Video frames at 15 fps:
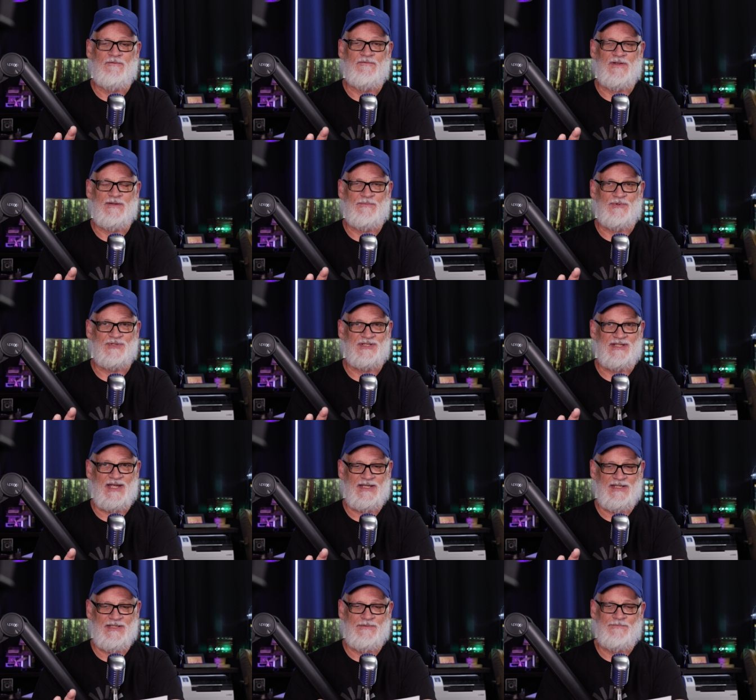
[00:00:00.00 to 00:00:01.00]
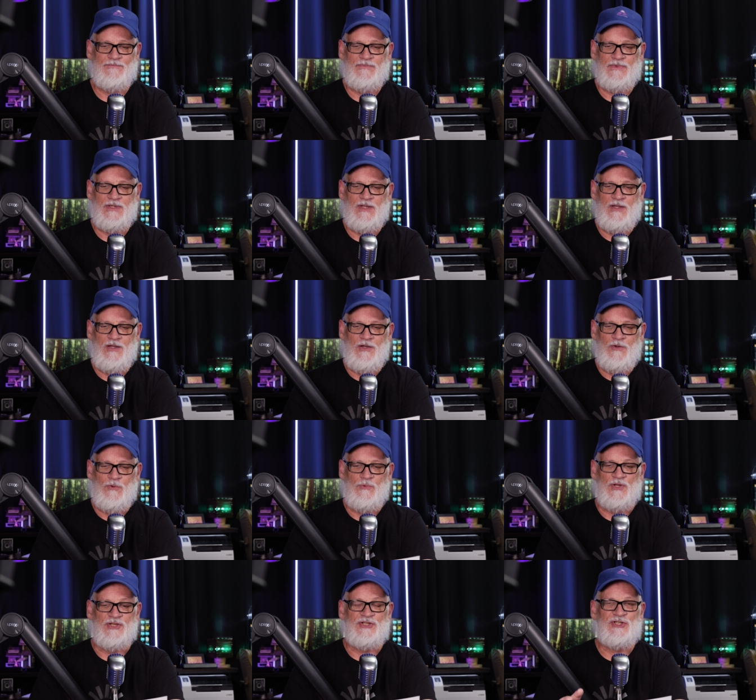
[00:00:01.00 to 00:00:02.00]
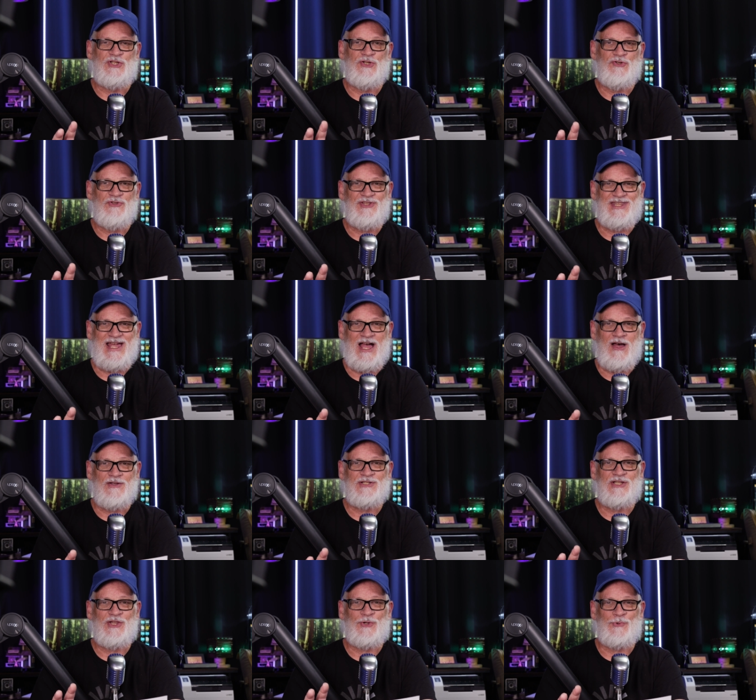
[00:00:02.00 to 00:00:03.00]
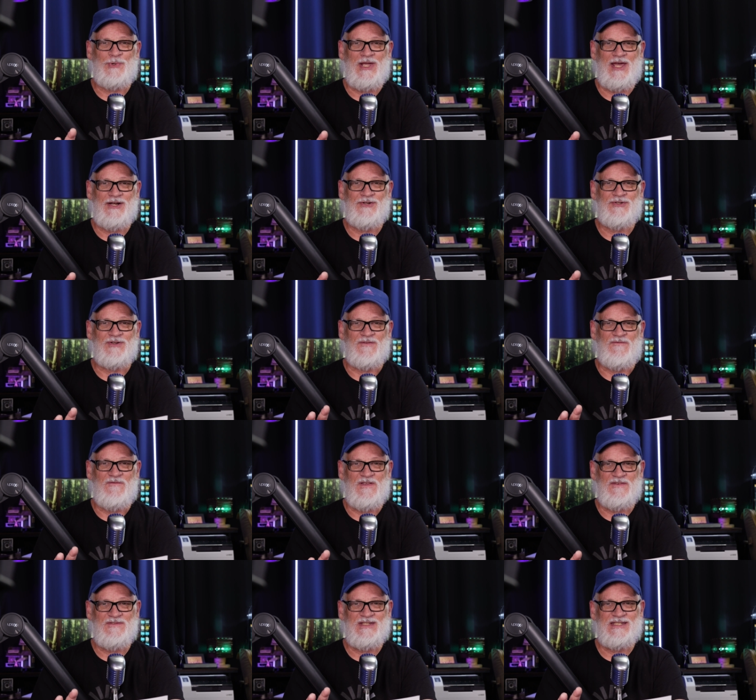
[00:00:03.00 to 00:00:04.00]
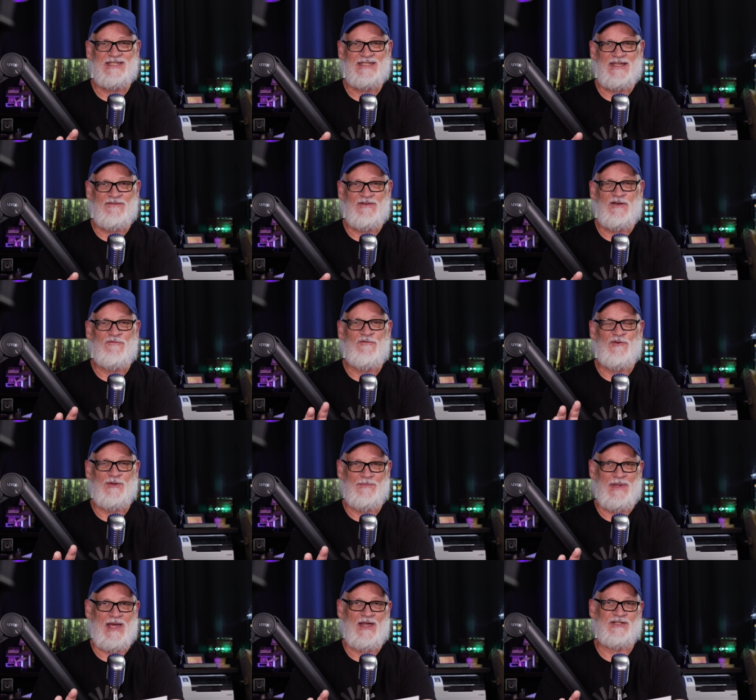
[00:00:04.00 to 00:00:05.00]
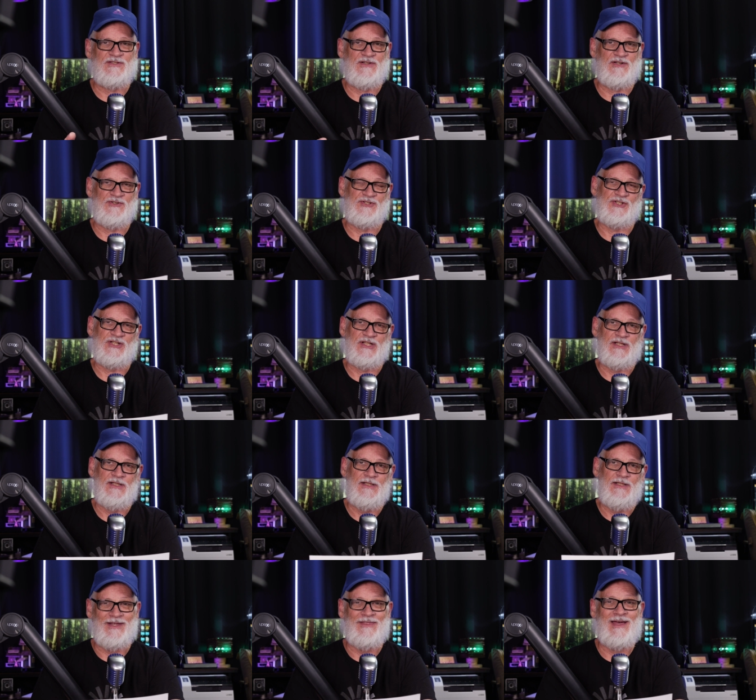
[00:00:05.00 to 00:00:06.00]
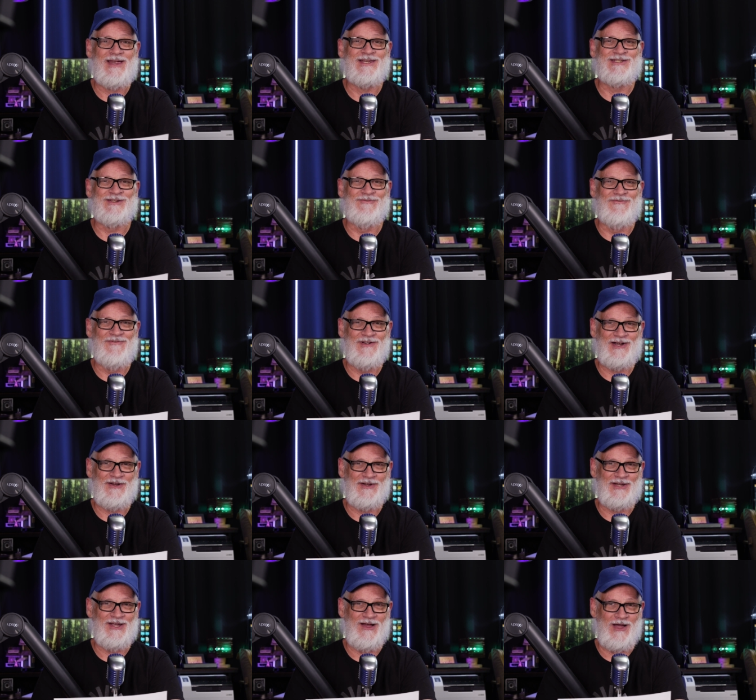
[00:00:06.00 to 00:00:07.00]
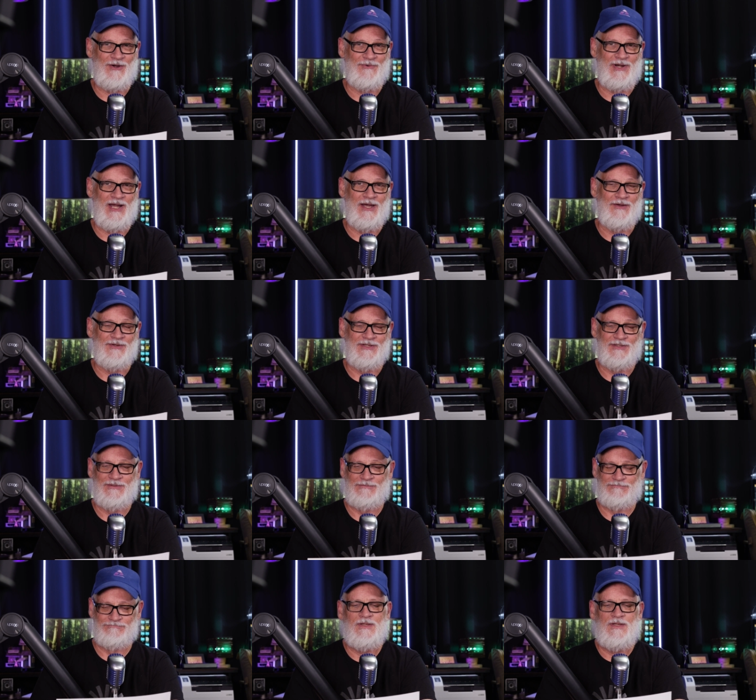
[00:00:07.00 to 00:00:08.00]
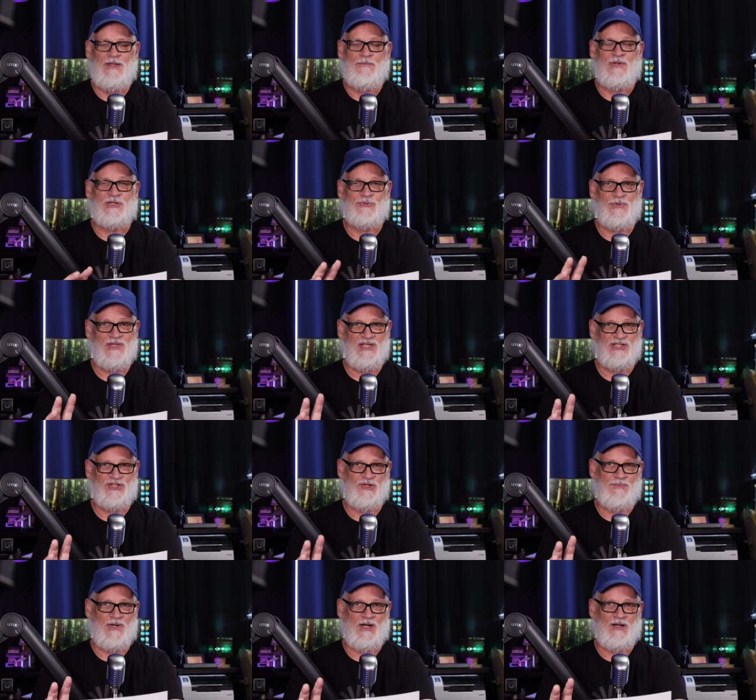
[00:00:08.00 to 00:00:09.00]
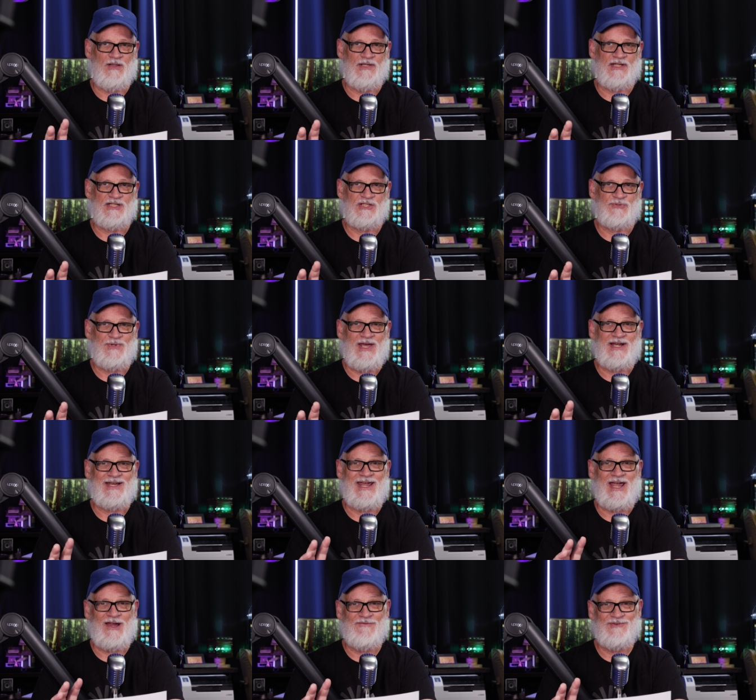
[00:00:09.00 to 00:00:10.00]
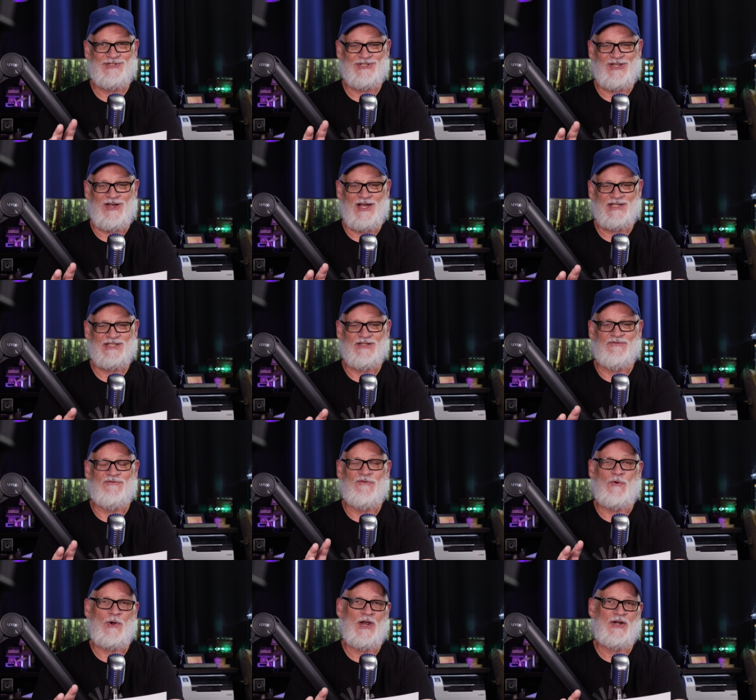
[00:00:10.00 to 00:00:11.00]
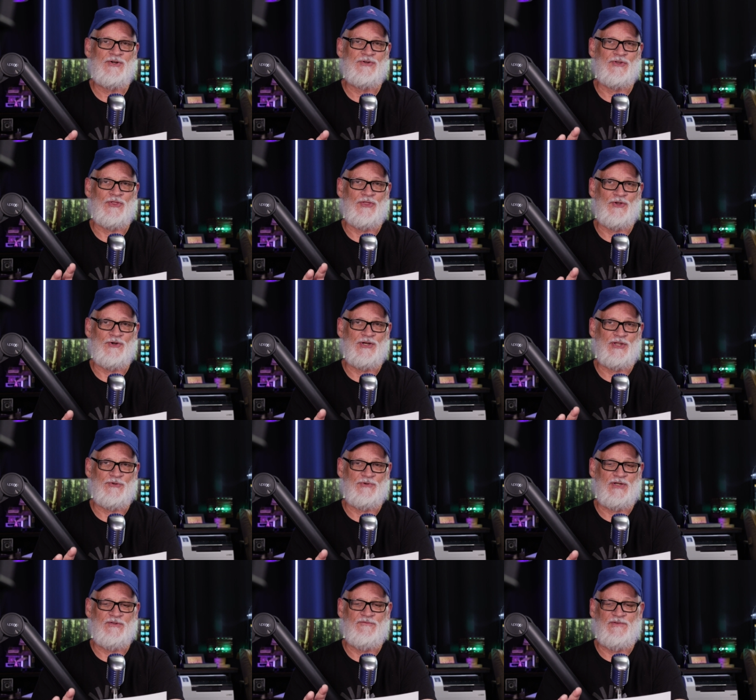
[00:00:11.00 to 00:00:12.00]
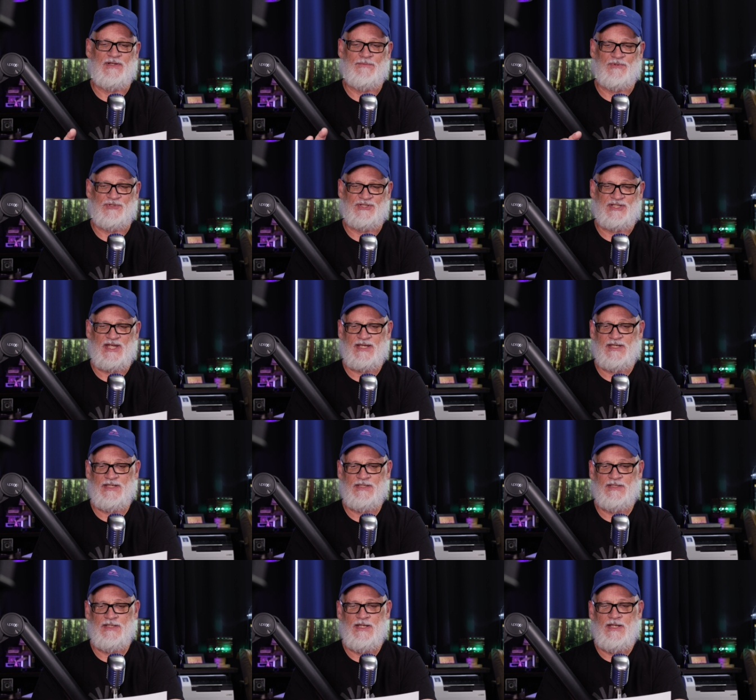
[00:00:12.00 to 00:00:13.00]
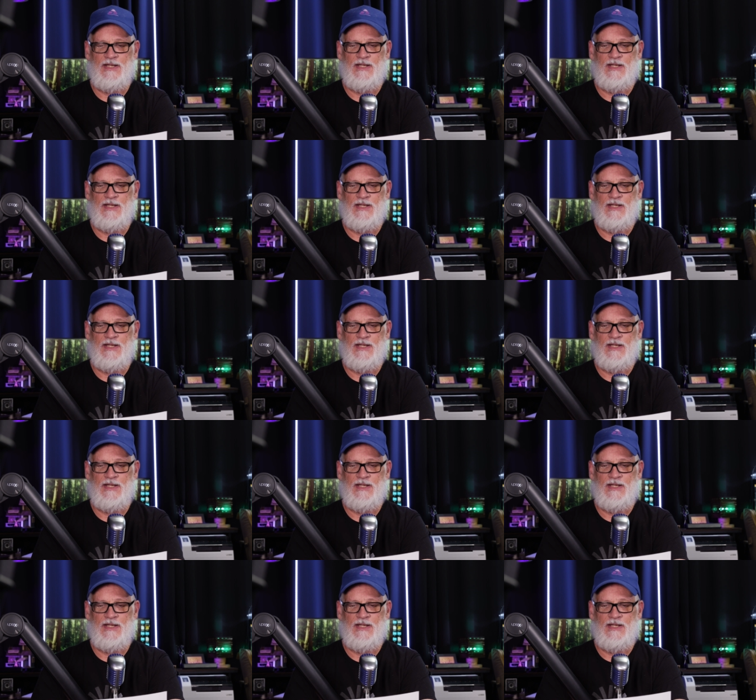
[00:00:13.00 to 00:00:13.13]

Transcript: feet per second with 2,357 foot pounds of energy. Now, that is a very hot round. Between these two barrel lengths, we had an average loss of 433 feet per second